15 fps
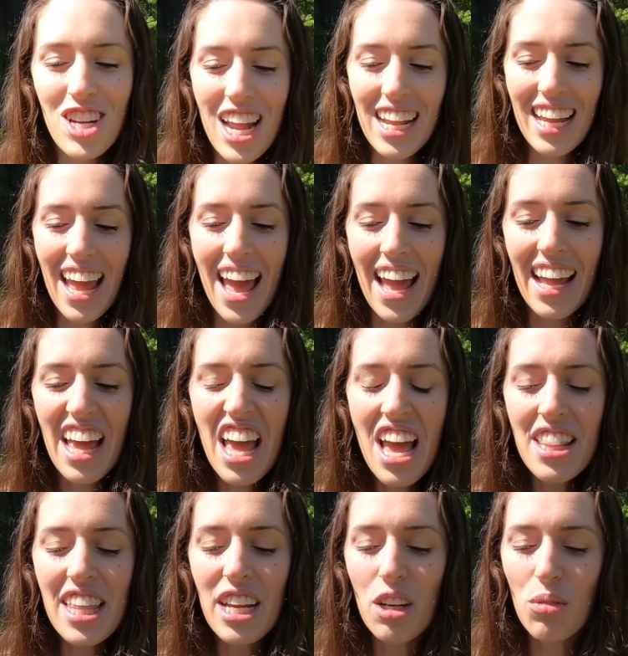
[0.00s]
JK.
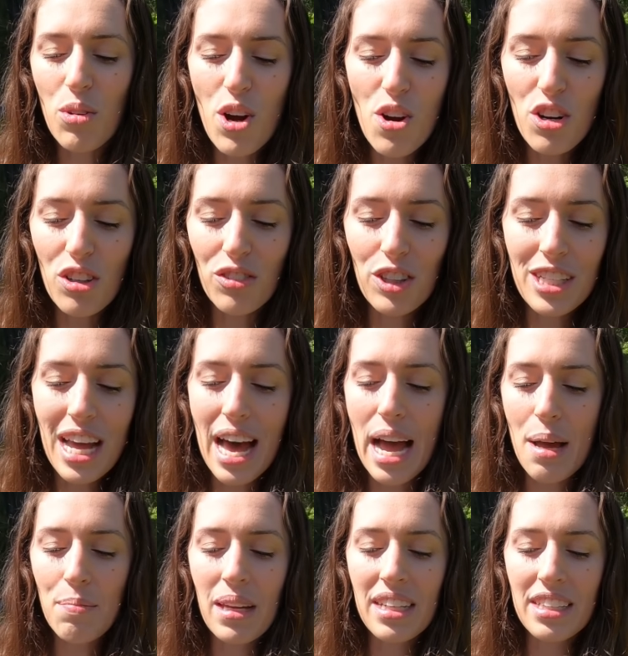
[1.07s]
They corrode over
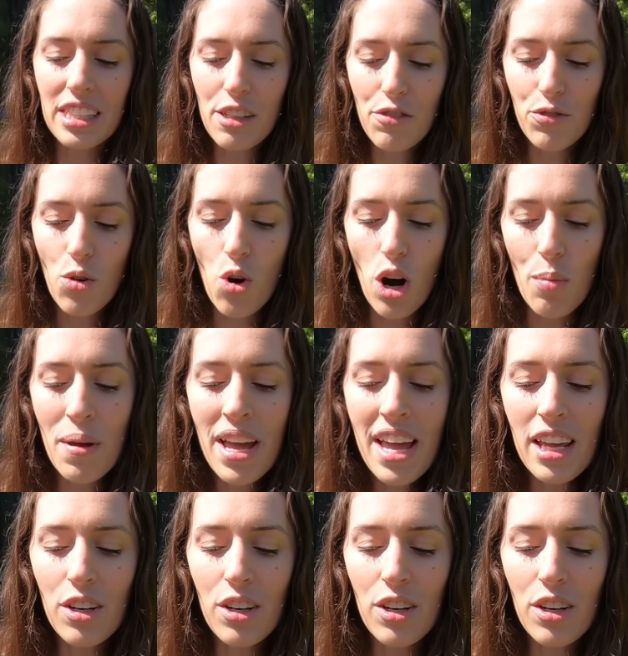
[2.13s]
time, they deform,